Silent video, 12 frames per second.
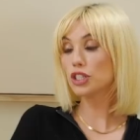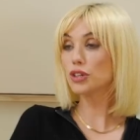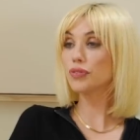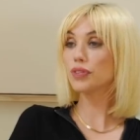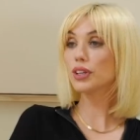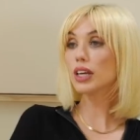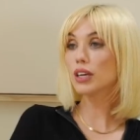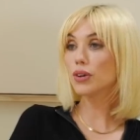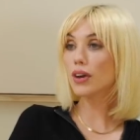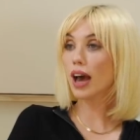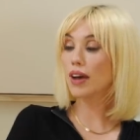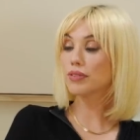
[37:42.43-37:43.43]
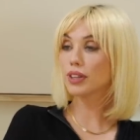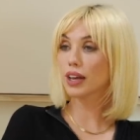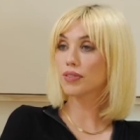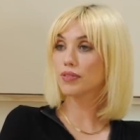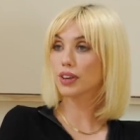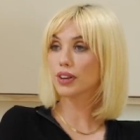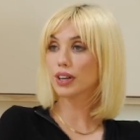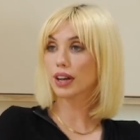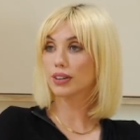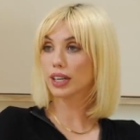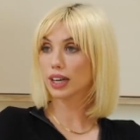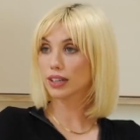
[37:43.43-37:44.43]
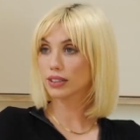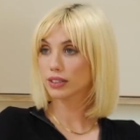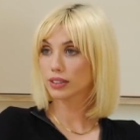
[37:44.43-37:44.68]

do you feel like you have life figured out now?